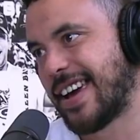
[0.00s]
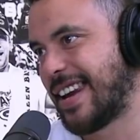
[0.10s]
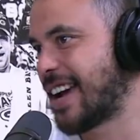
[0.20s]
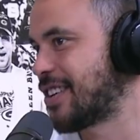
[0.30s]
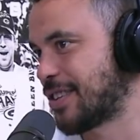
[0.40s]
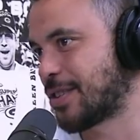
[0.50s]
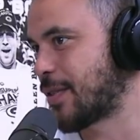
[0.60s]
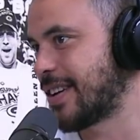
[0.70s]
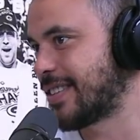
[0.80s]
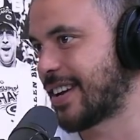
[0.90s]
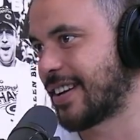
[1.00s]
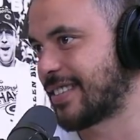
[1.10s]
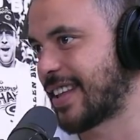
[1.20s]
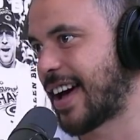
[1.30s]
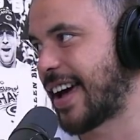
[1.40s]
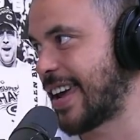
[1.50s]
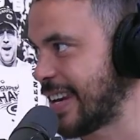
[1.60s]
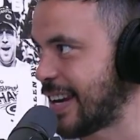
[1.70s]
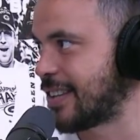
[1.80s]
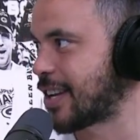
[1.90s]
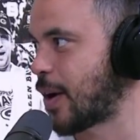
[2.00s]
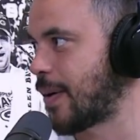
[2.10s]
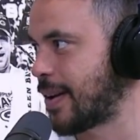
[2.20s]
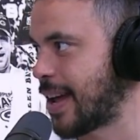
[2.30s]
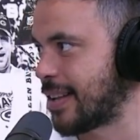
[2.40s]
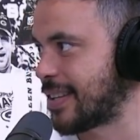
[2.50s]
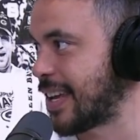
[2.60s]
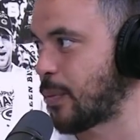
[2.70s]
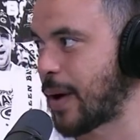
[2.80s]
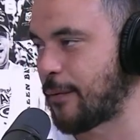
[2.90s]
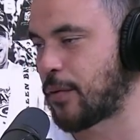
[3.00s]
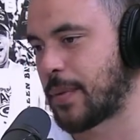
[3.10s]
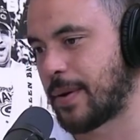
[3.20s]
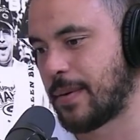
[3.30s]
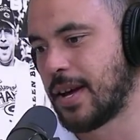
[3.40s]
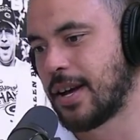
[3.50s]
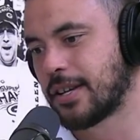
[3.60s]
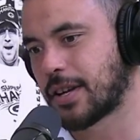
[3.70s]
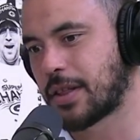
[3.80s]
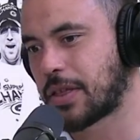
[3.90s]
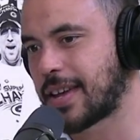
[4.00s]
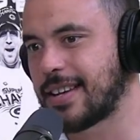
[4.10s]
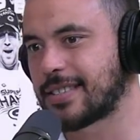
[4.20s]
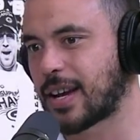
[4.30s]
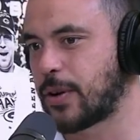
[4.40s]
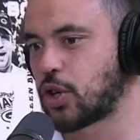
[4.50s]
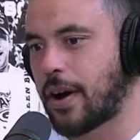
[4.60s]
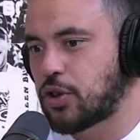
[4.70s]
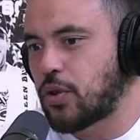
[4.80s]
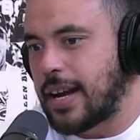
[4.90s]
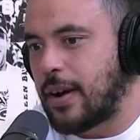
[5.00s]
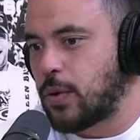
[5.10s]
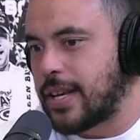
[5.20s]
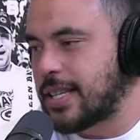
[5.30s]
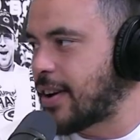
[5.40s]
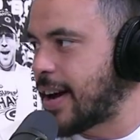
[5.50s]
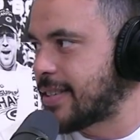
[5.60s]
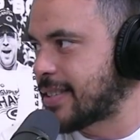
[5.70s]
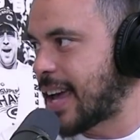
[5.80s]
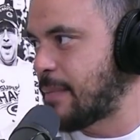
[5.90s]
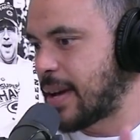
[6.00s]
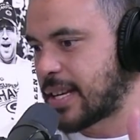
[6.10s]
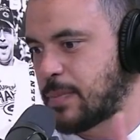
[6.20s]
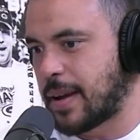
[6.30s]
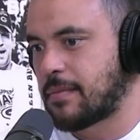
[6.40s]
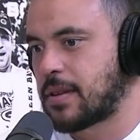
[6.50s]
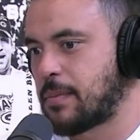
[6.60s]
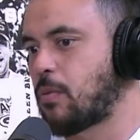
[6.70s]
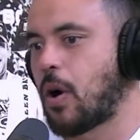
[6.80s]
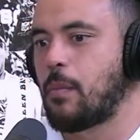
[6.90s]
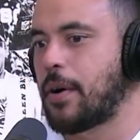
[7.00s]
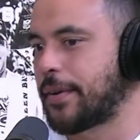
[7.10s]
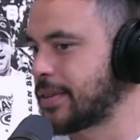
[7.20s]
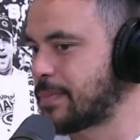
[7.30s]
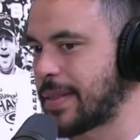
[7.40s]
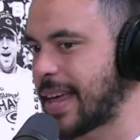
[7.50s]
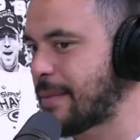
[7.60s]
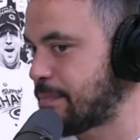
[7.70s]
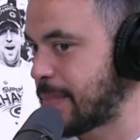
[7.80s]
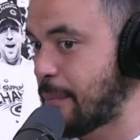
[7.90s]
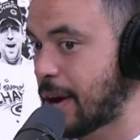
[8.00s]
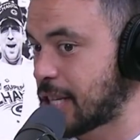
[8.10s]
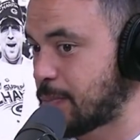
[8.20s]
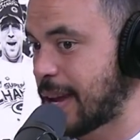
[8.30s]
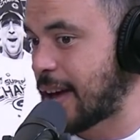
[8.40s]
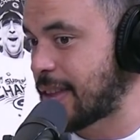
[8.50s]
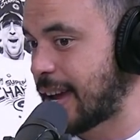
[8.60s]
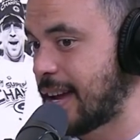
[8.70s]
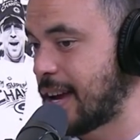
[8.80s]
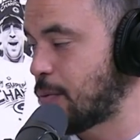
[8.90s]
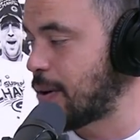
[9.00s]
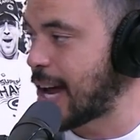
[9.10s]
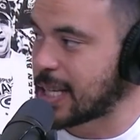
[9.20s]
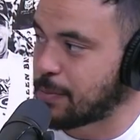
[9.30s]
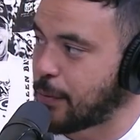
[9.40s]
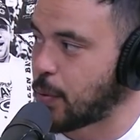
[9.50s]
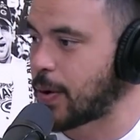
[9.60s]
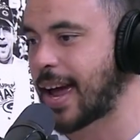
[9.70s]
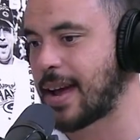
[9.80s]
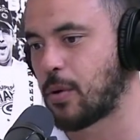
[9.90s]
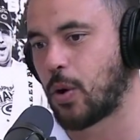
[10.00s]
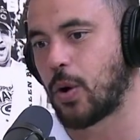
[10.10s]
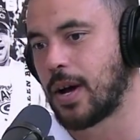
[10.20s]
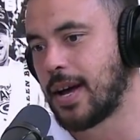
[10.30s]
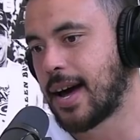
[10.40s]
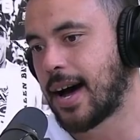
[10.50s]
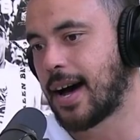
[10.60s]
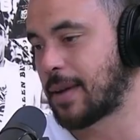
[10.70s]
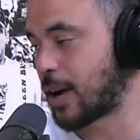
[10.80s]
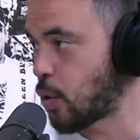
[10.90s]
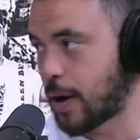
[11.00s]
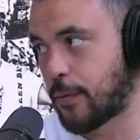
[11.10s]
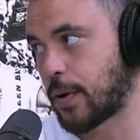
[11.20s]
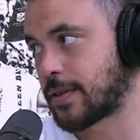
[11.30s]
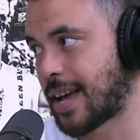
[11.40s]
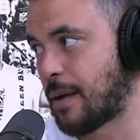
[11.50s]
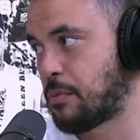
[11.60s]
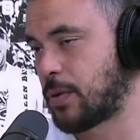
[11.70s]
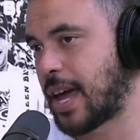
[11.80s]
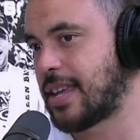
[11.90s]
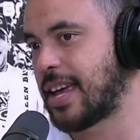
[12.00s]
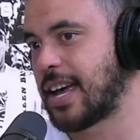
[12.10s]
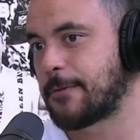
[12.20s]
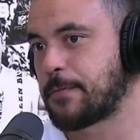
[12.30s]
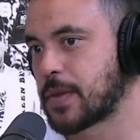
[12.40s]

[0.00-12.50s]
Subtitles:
And he actually disagrees. He goes, nah, he needed to go on that to get away from him. So the thing is, we try and treat all these guys the same and expect them to be role models, but that might just be how they relax before a game. Or like Corey, for example, that year,